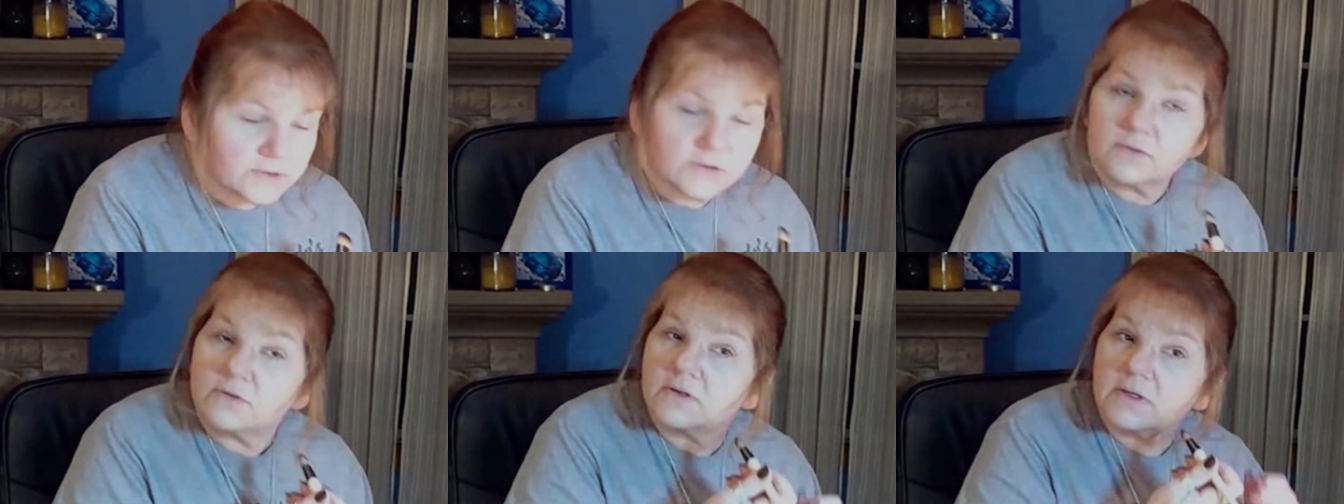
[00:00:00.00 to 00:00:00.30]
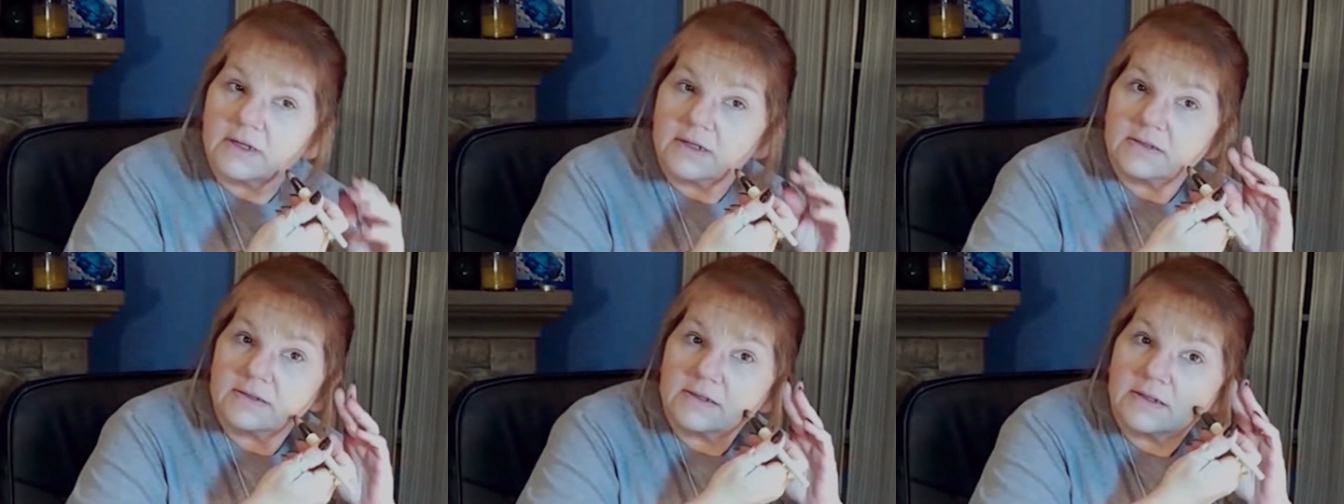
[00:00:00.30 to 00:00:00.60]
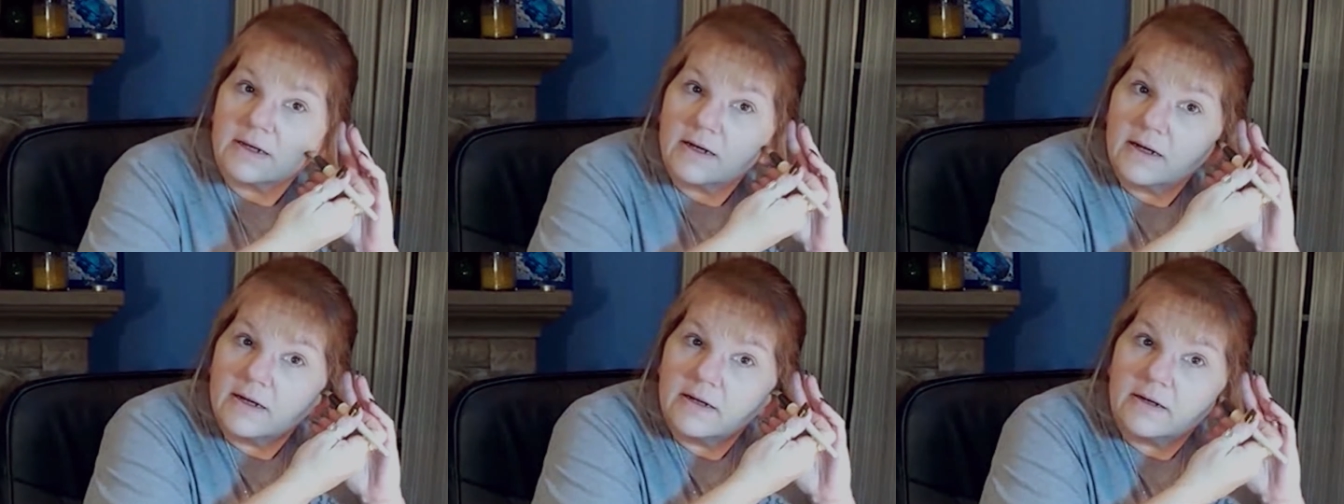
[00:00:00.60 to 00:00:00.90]
certain things and
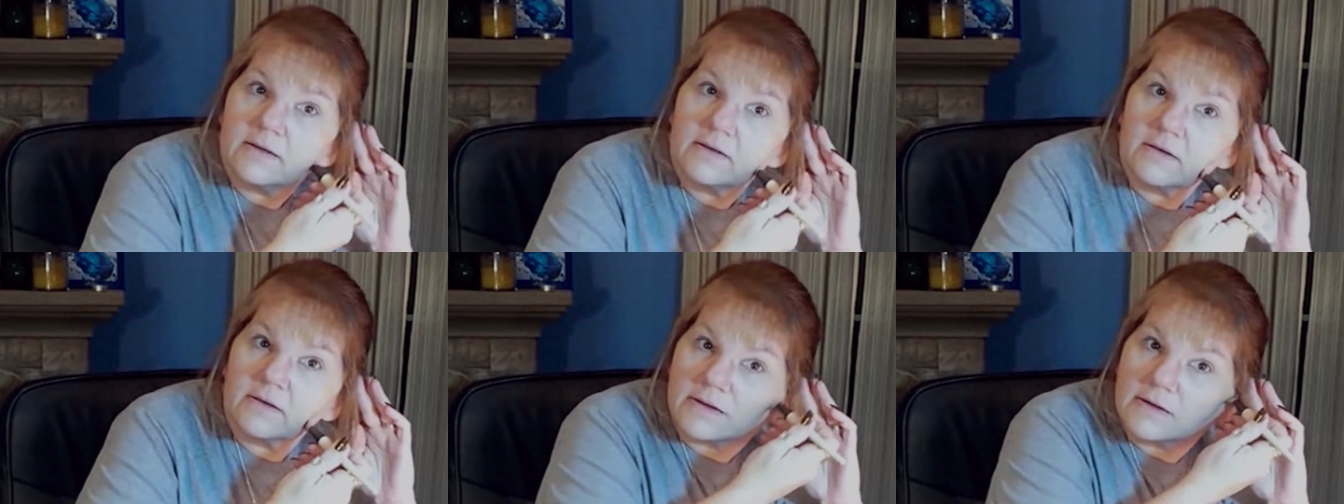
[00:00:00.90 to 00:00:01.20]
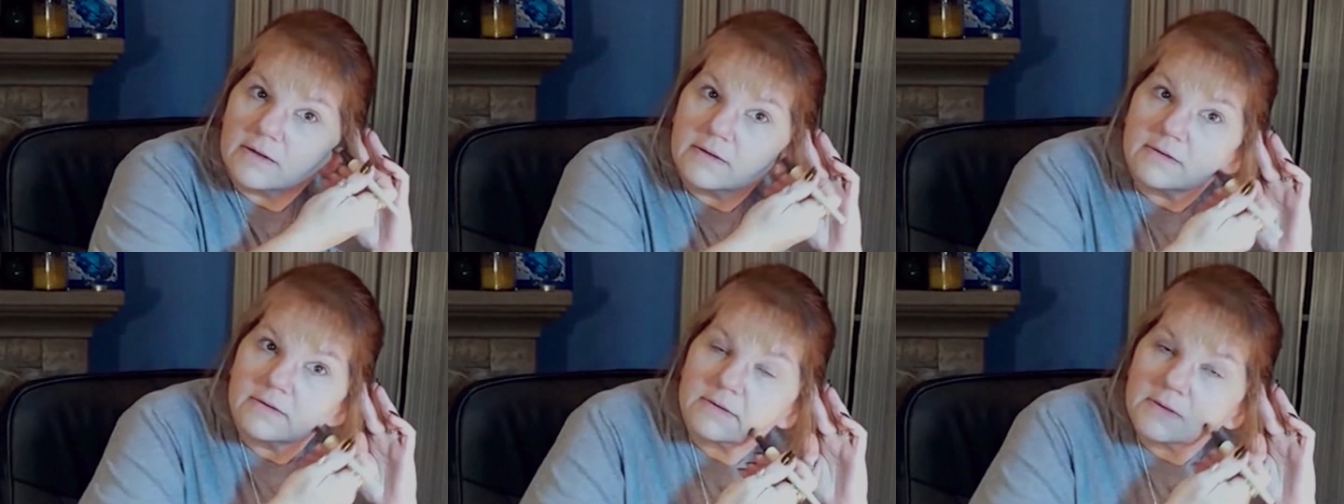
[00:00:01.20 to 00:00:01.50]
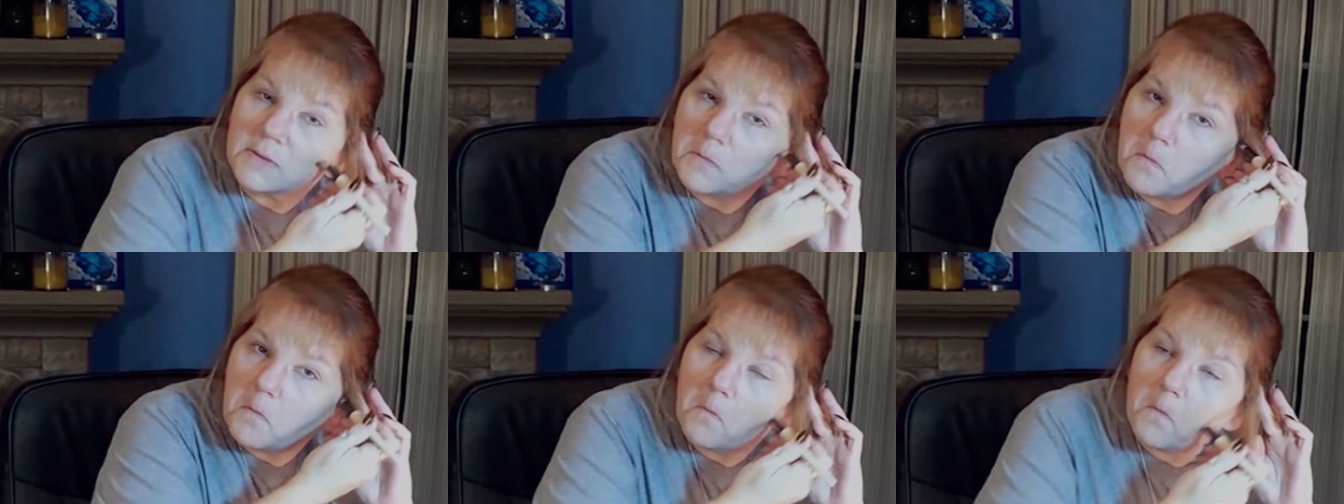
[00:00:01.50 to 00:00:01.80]
hide other things.
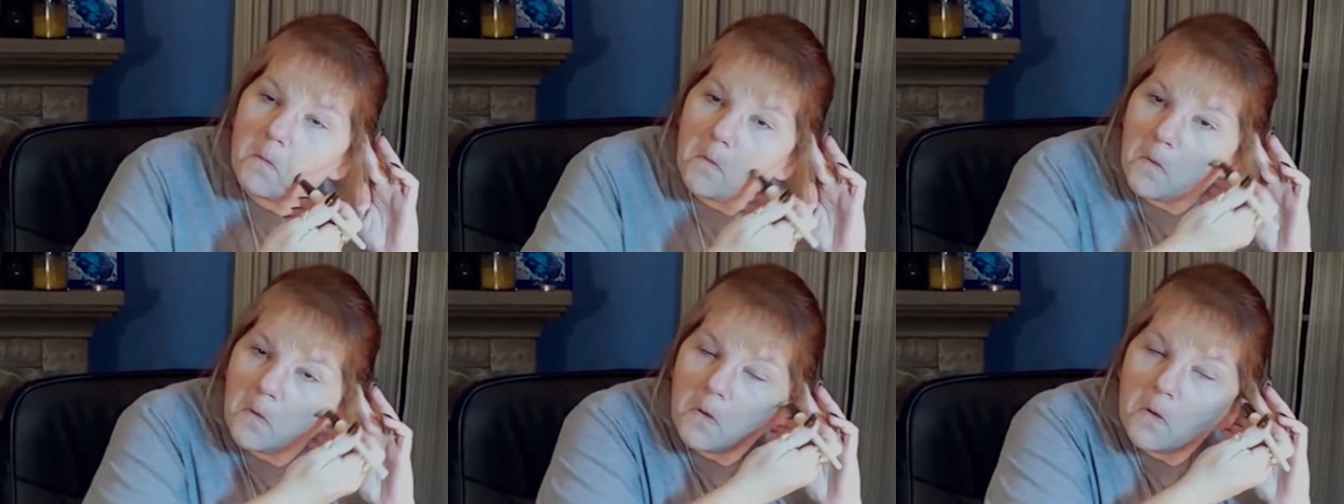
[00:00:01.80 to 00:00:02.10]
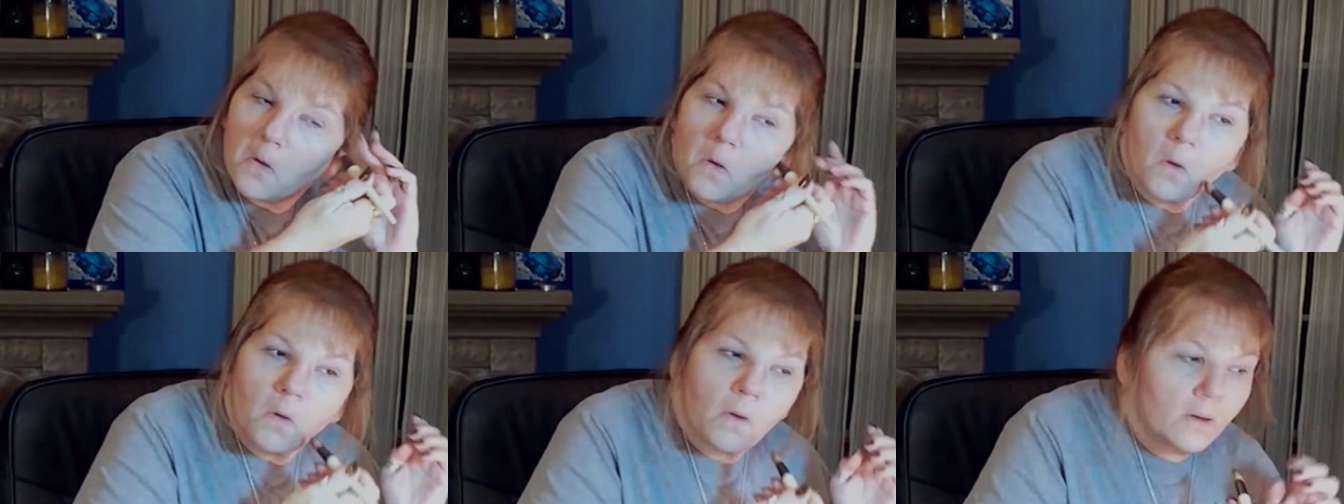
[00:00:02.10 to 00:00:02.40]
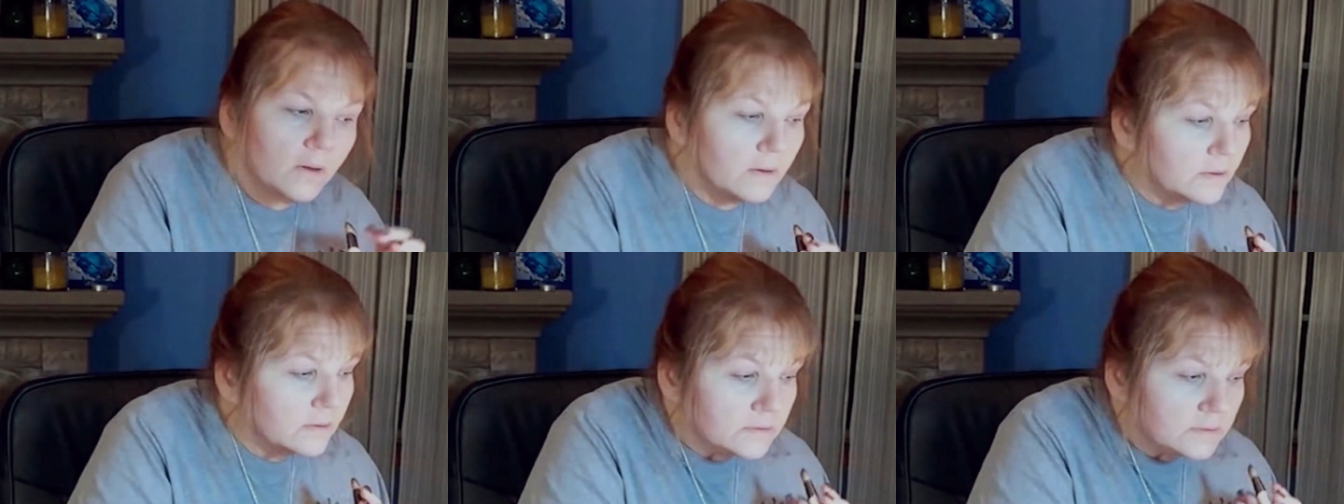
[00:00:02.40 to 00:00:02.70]

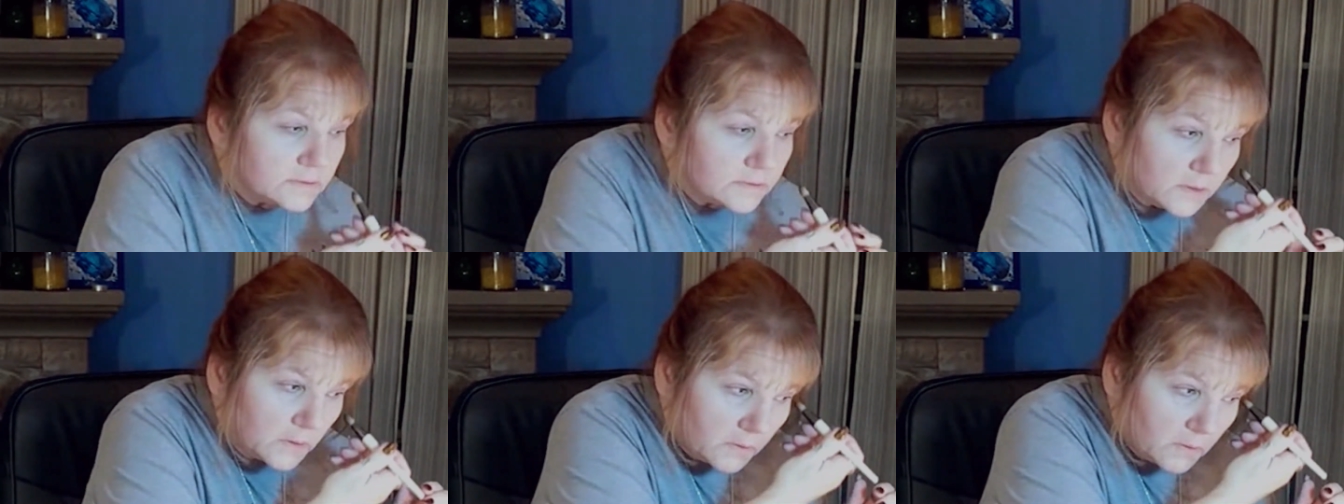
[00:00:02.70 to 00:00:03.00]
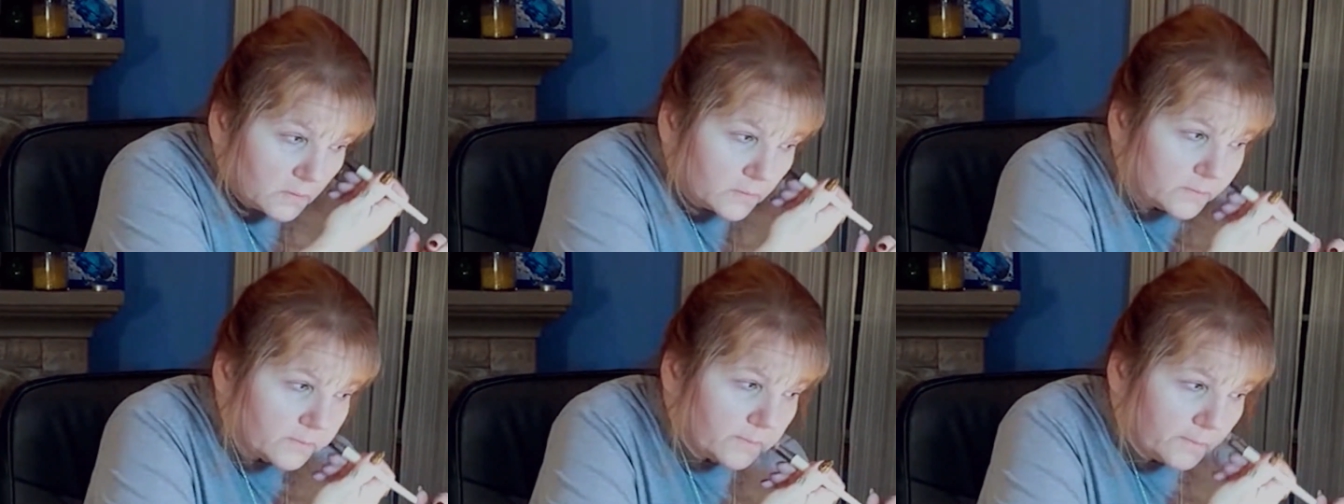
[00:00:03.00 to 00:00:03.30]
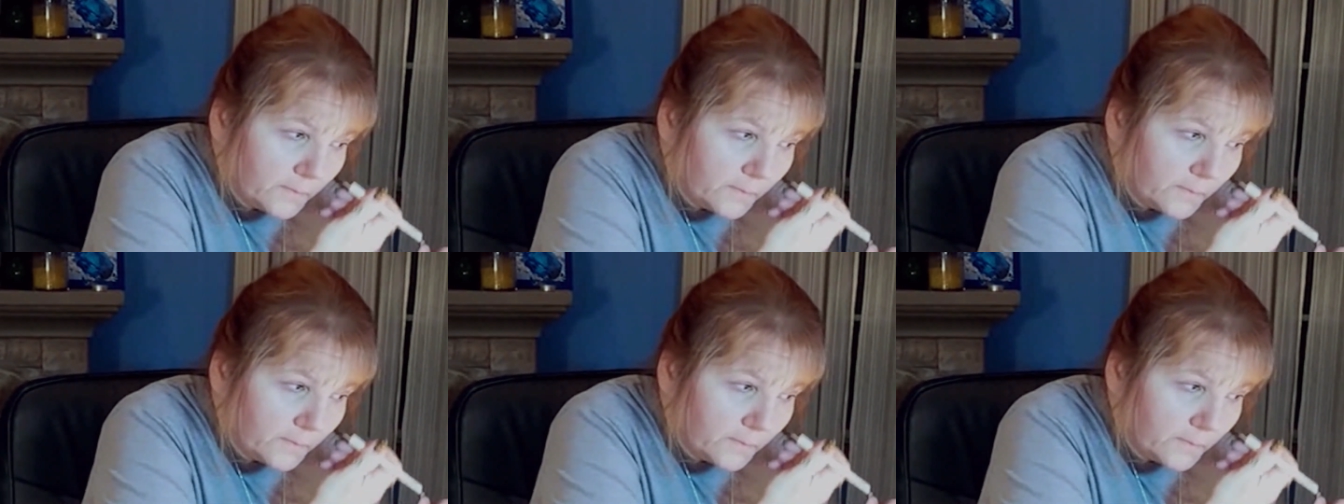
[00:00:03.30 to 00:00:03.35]
So,